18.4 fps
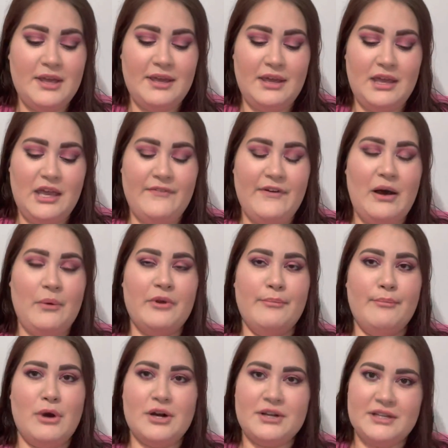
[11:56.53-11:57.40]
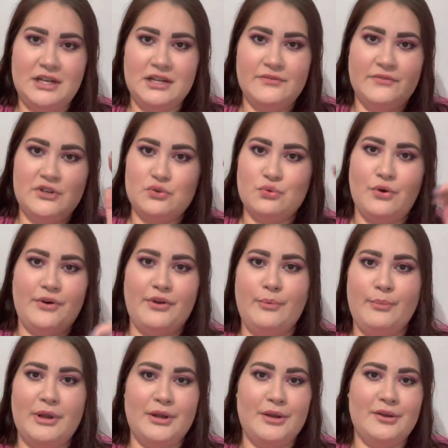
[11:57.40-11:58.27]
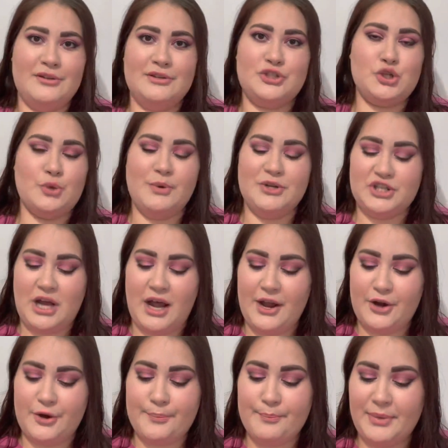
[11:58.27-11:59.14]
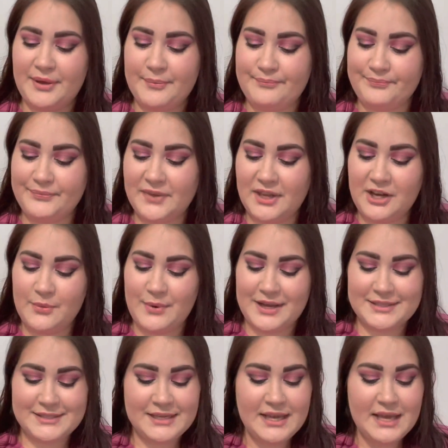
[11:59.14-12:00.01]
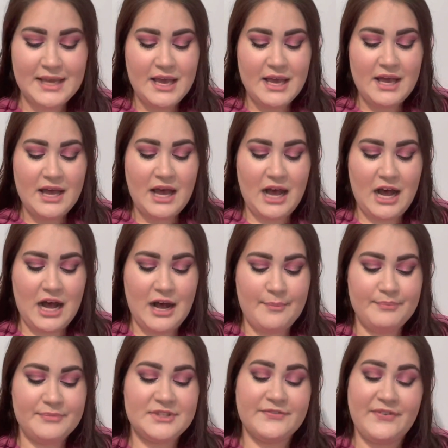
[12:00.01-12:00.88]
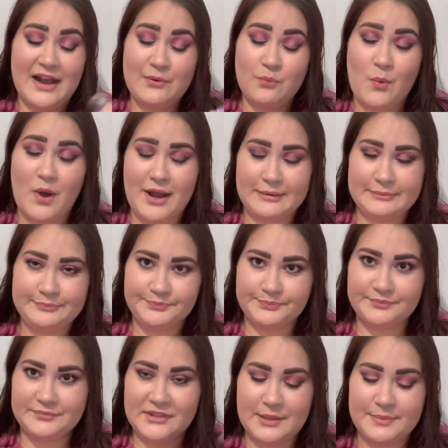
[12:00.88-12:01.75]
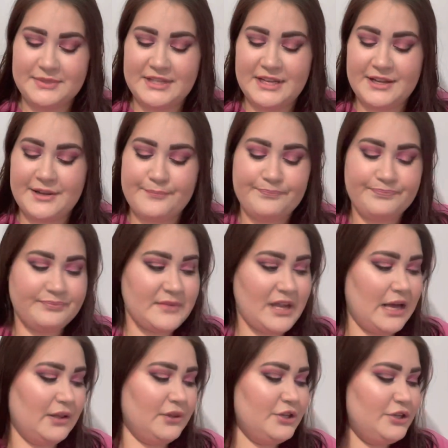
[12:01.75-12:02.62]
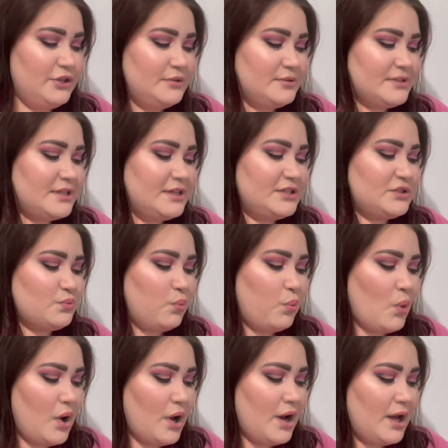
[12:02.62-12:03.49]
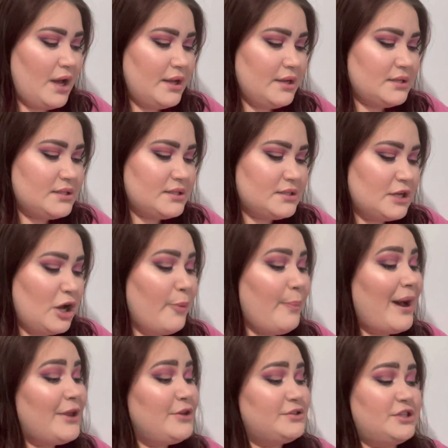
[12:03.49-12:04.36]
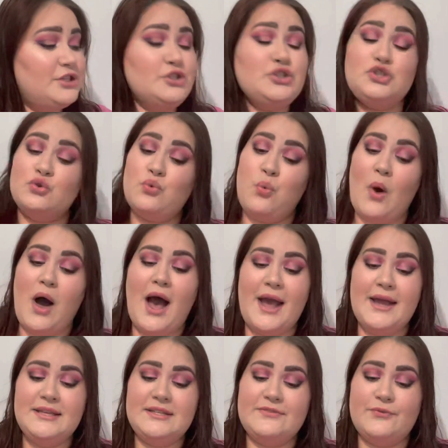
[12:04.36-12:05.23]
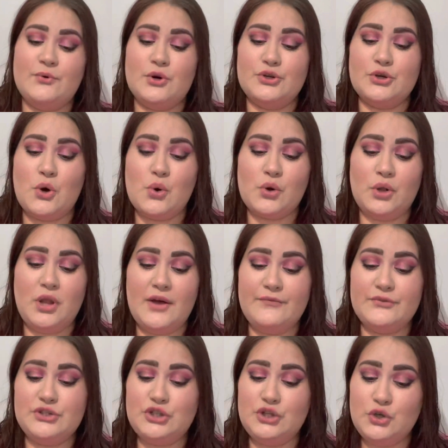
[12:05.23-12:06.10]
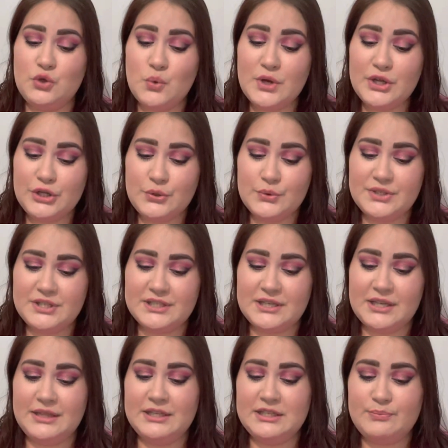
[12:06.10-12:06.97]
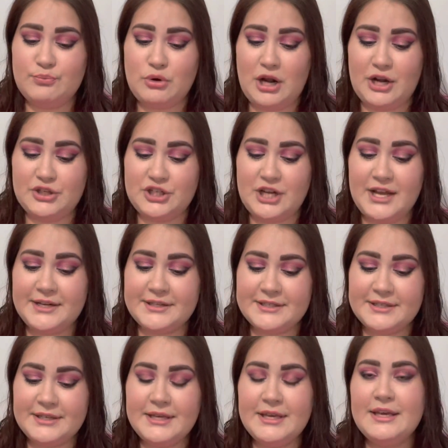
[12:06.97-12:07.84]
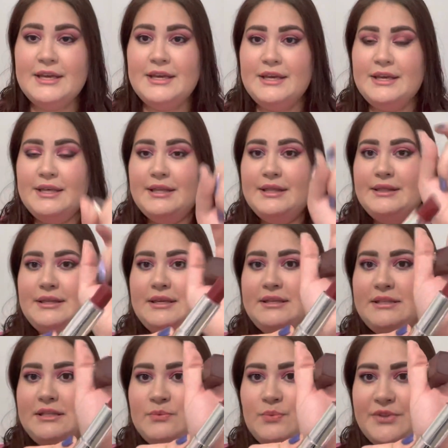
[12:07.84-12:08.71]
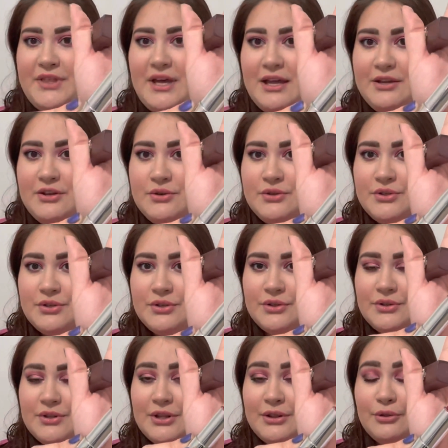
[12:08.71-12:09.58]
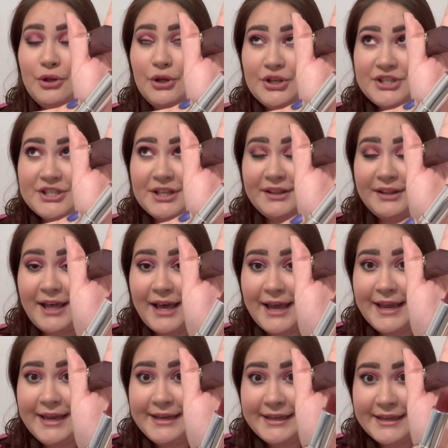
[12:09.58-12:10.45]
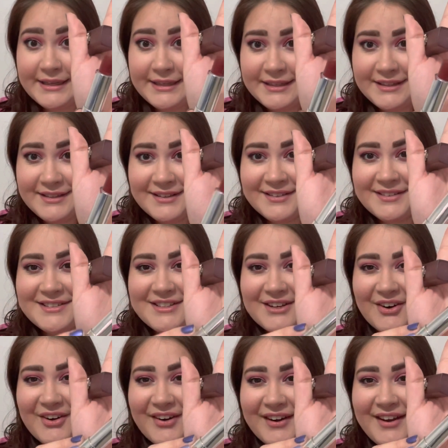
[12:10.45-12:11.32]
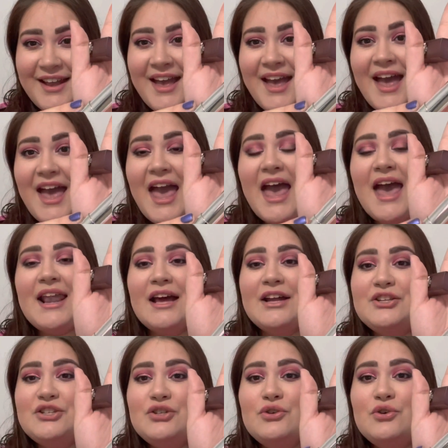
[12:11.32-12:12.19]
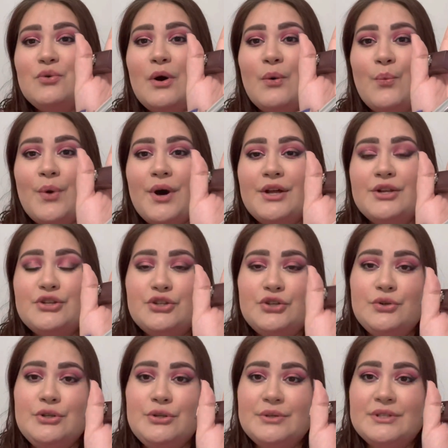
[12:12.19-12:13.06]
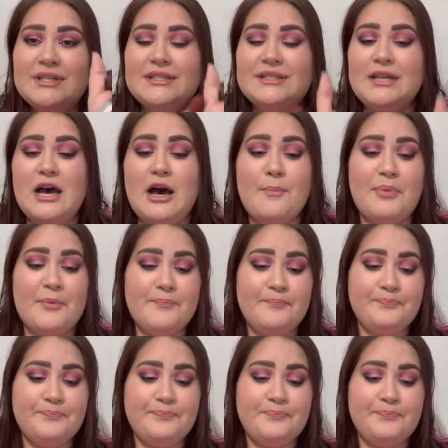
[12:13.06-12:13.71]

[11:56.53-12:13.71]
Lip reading: If I would have marked it individual, it would have been so much higher. But anyways, Divine Wine lipstick. I only used this once. Nope, I used this twice for a total of 2 uses in this project. This is what that looks like. Sorry. And I do want to use this up.